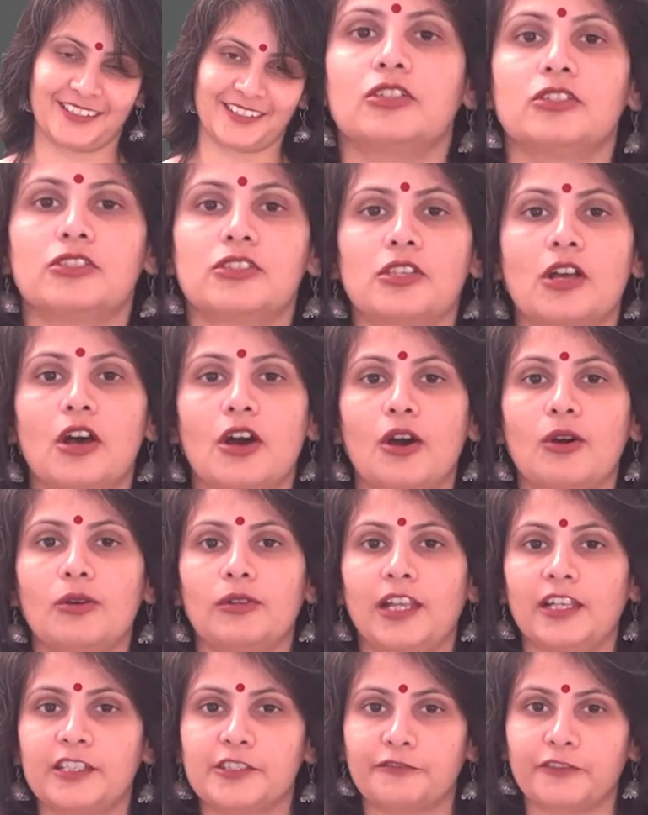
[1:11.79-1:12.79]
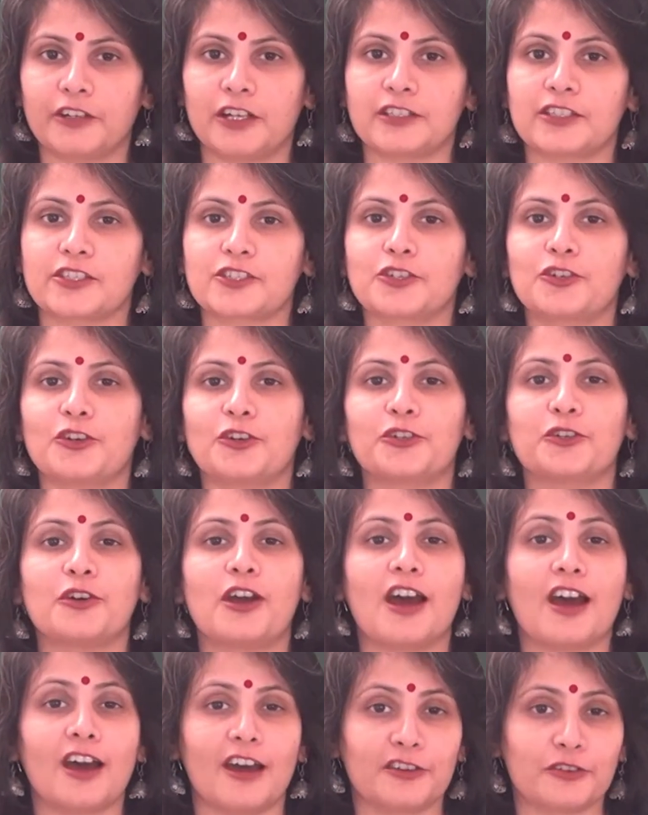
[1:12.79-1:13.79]
So let's first go
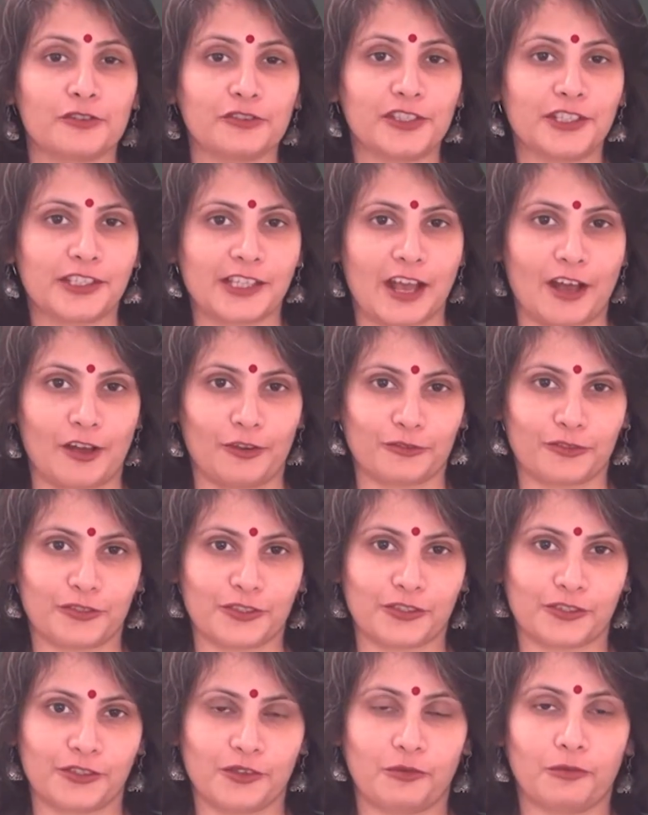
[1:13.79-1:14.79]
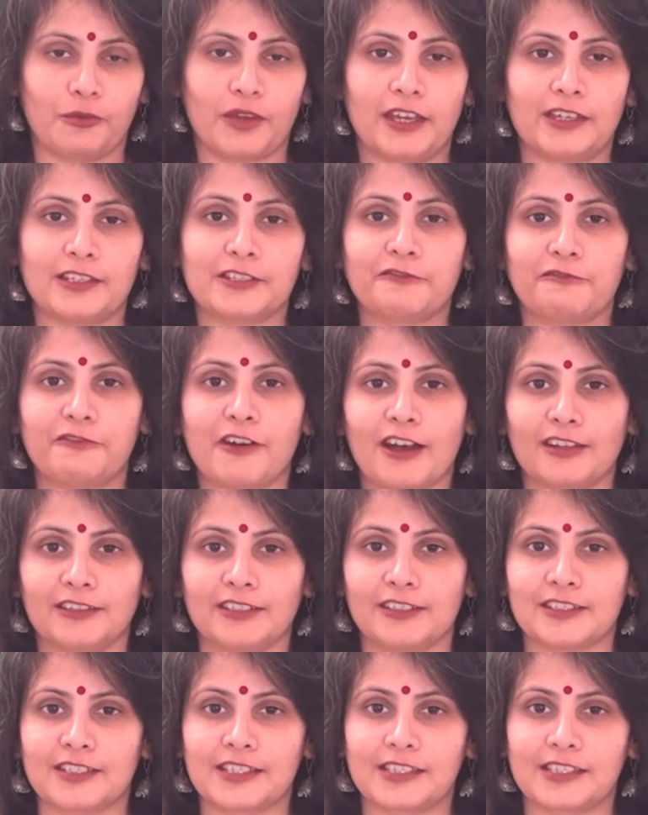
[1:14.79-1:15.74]
to Arun's house, where his father